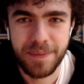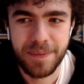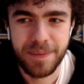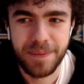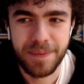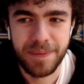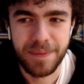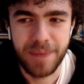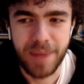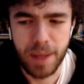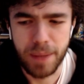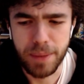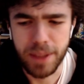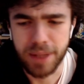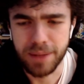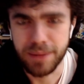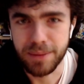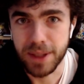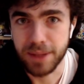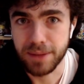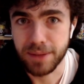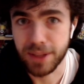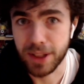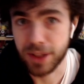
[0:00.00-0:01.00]
I mean,
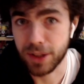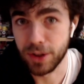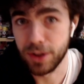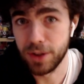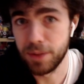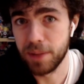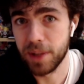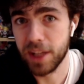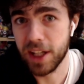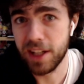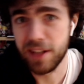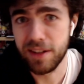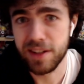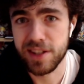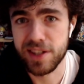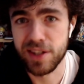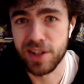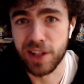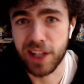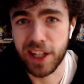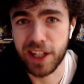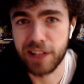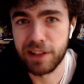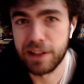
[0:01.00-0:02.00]
it could be, it's not
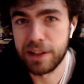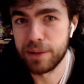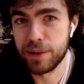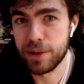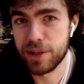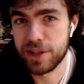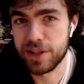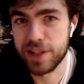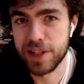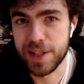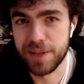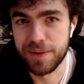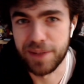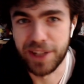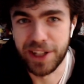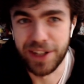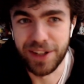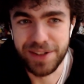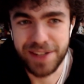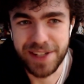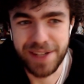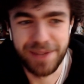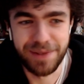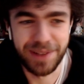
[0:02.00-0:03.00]
like anyone watching this video
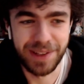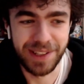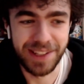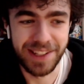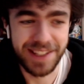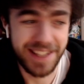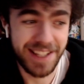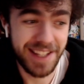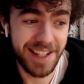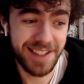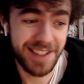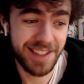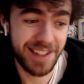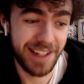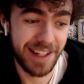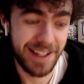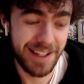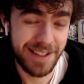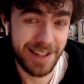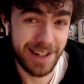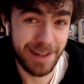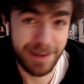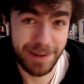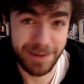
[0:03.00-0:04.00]
is ever going to test the art
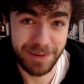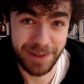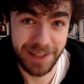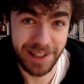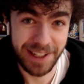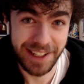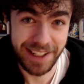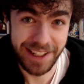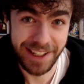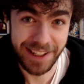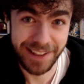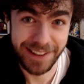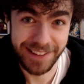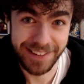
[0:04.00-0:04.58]
type to find out.